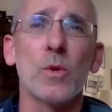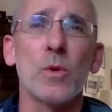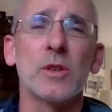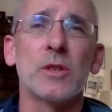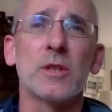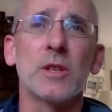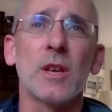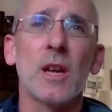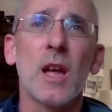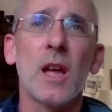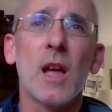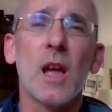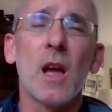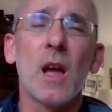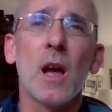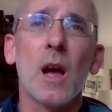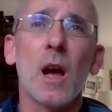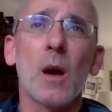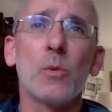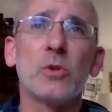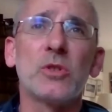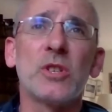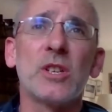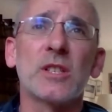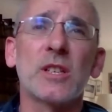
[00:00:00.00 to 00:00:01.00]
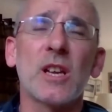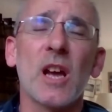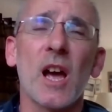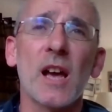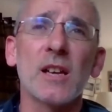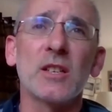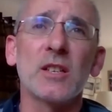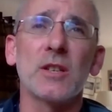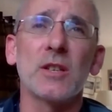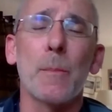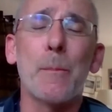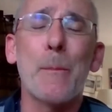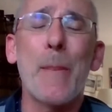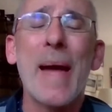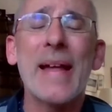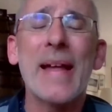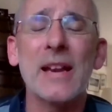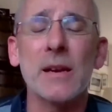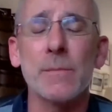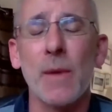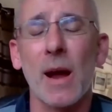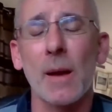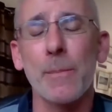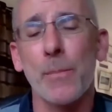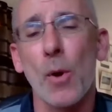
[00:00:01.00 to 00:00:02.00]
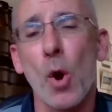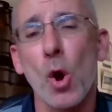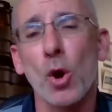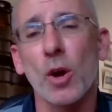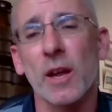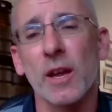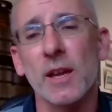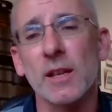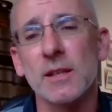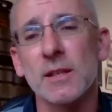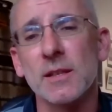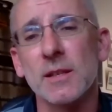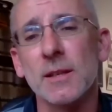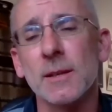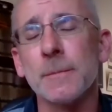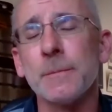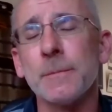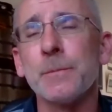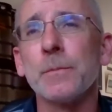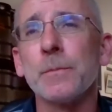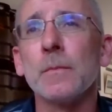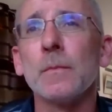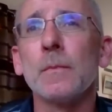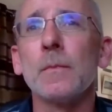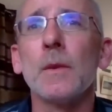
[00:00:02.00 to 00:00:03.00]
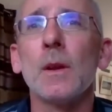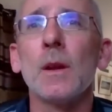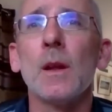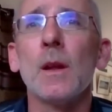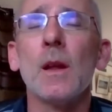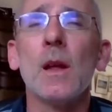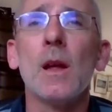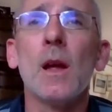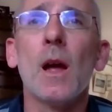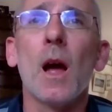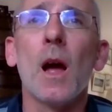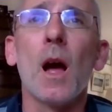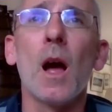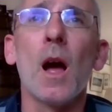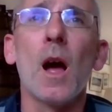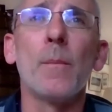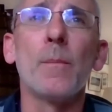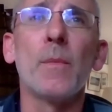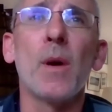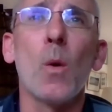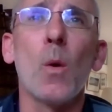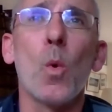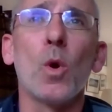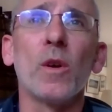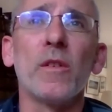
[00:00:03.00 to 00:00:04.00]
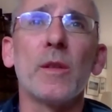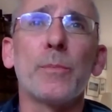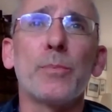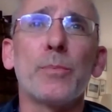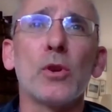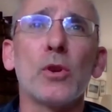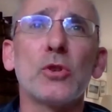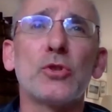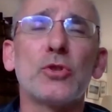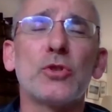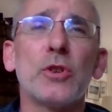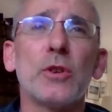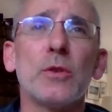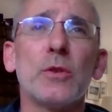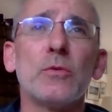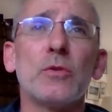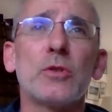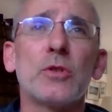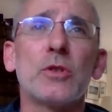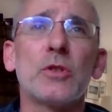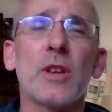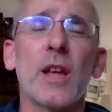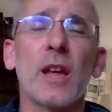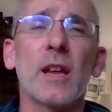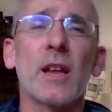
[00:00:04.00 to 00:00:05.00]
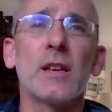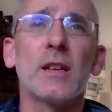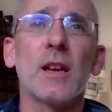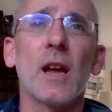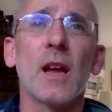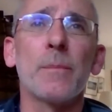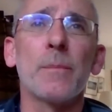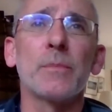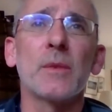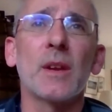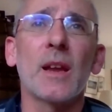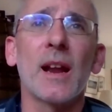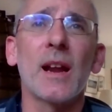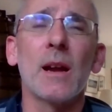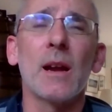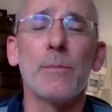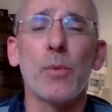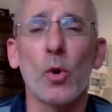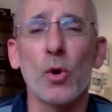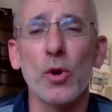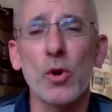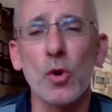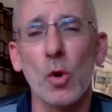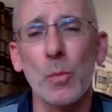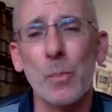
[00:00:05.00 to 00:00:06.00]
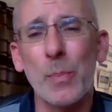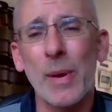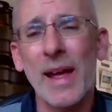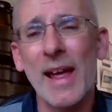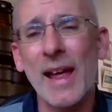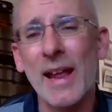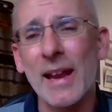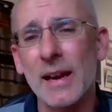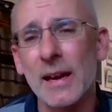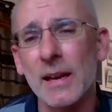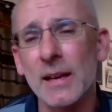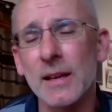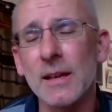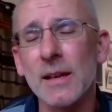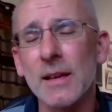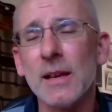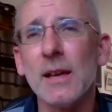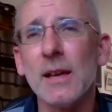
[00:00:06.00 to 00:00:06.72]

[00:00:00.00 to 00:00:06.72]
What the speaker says: was disguised as a pen in my pocket. And one of the prostitutes said, "Can I borrow your pen?"